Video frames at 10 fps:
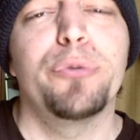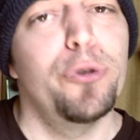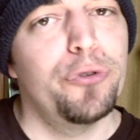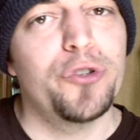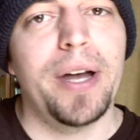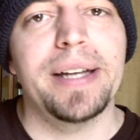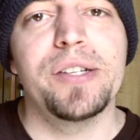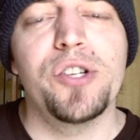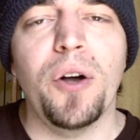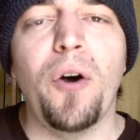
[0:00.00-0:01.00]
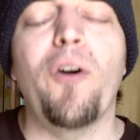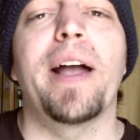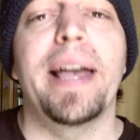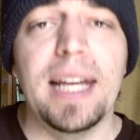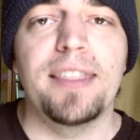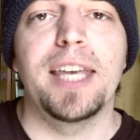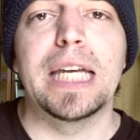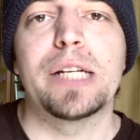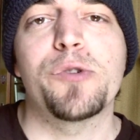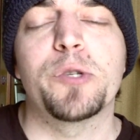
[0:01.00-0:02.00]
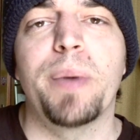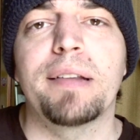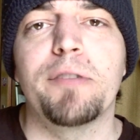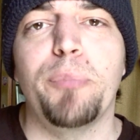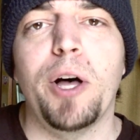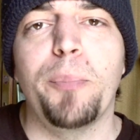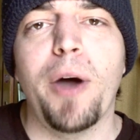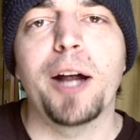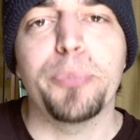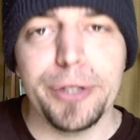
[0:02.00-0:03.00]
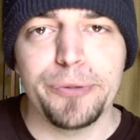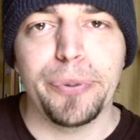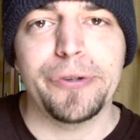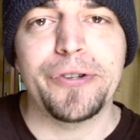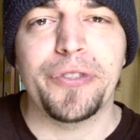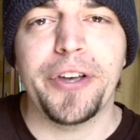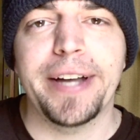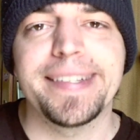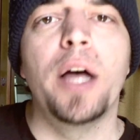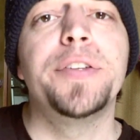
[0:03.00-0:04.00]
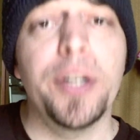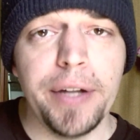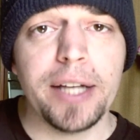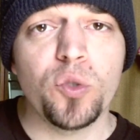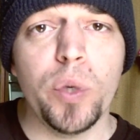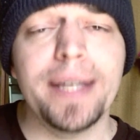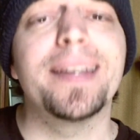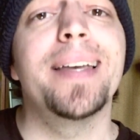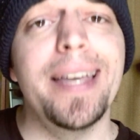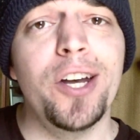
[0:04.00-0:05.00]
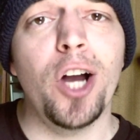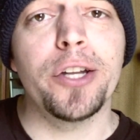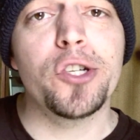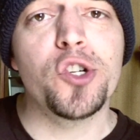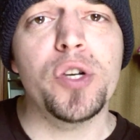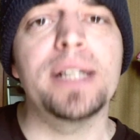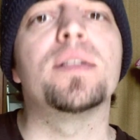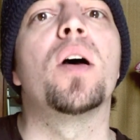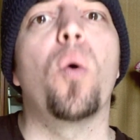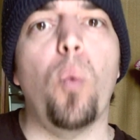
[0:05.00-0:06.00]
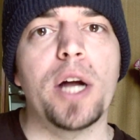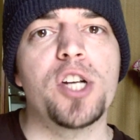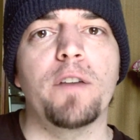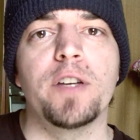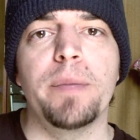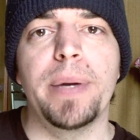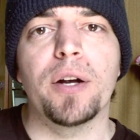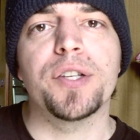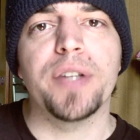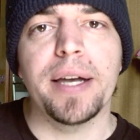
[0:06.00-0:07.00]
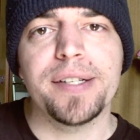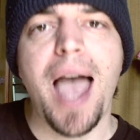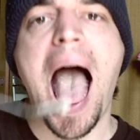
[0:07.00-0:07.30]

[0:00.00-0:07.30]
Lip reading: If you've tried Zhou or anything in its respective ballpark, please post your thoughts. Until next week, eat it on the street, watch out for the parasites.